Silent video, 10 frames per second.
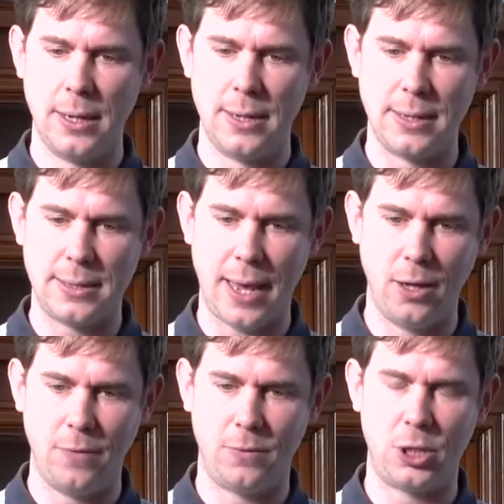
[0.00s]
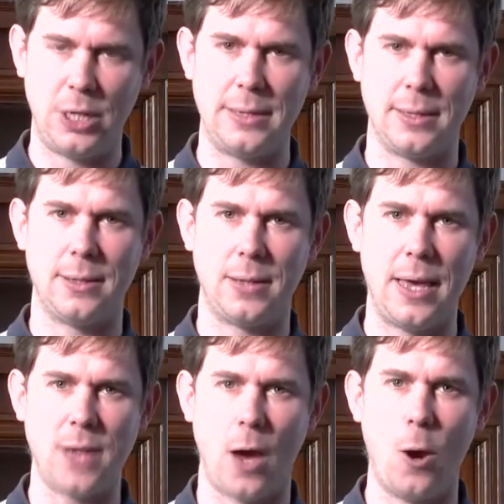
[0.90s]
tell of Jesus to
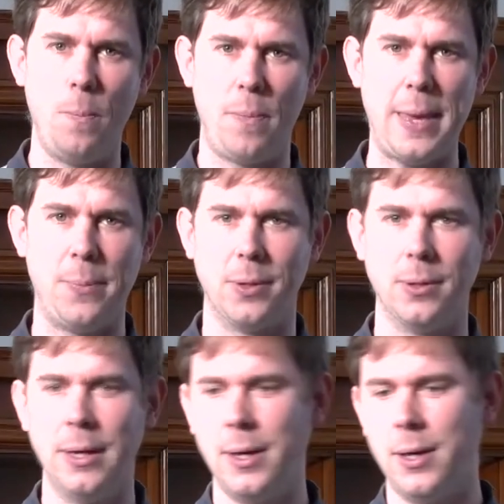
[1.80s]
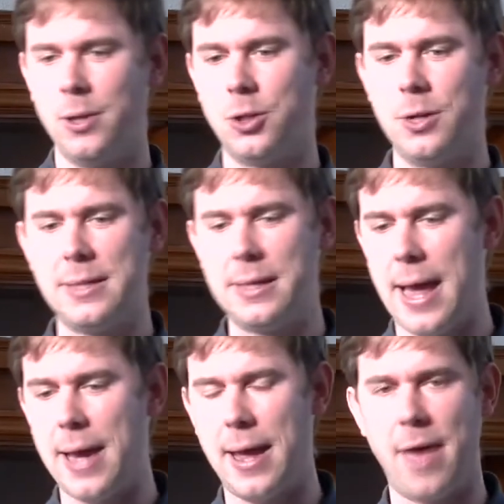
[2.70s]
his own people, Joyce and
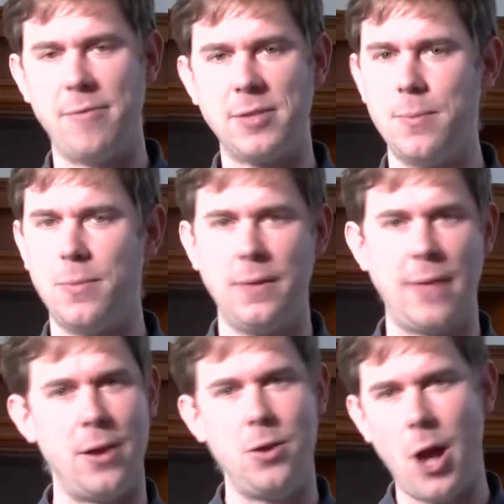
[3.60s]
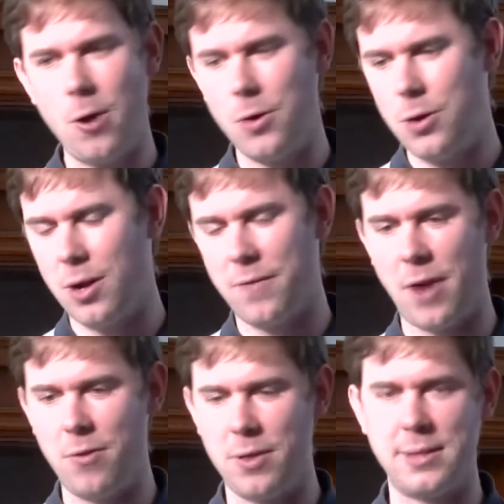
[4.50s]
Anna have something that none of
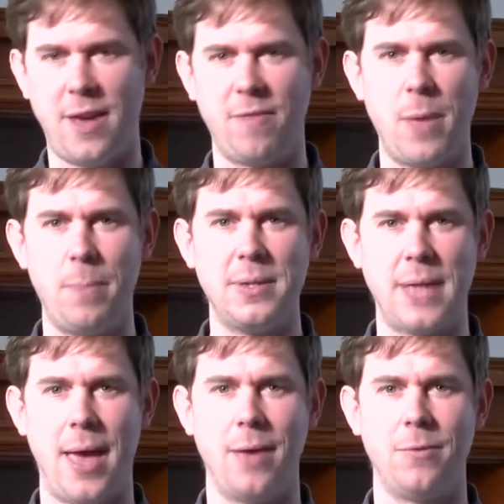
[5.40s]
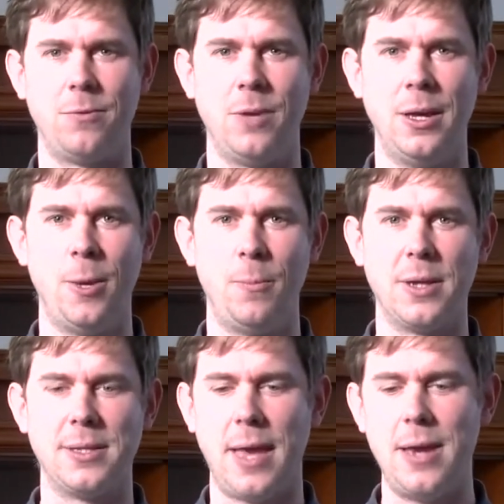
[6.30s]
our other staff members have,
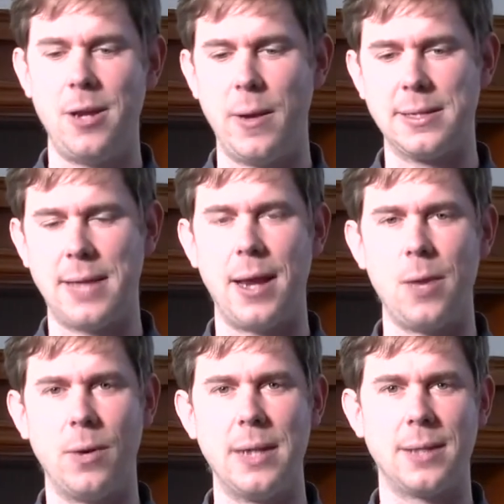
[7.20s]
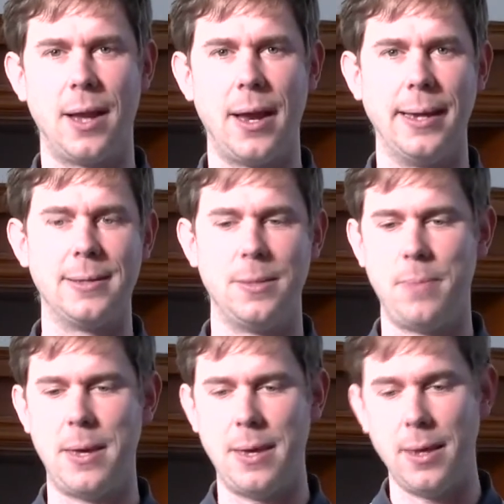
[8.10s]
because they know exactly what it's like to
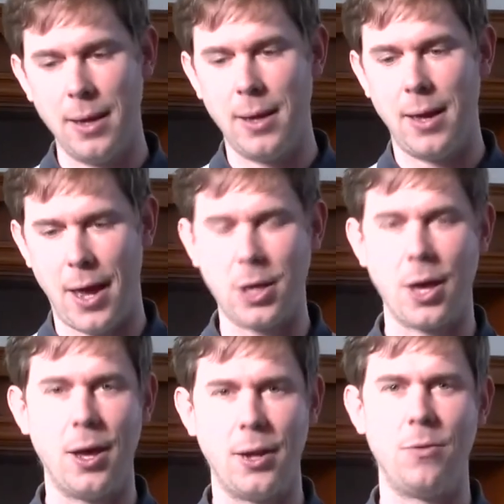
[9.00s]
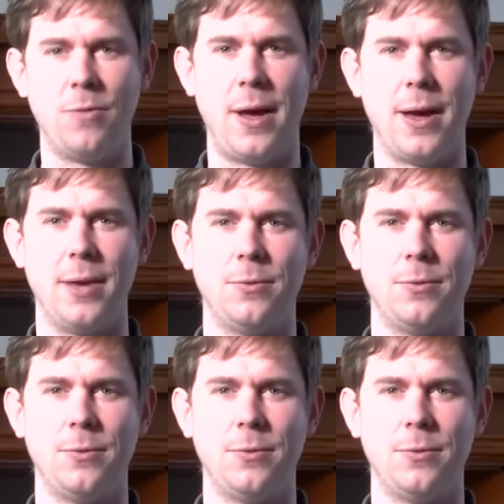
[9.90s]
be a girl at Revive.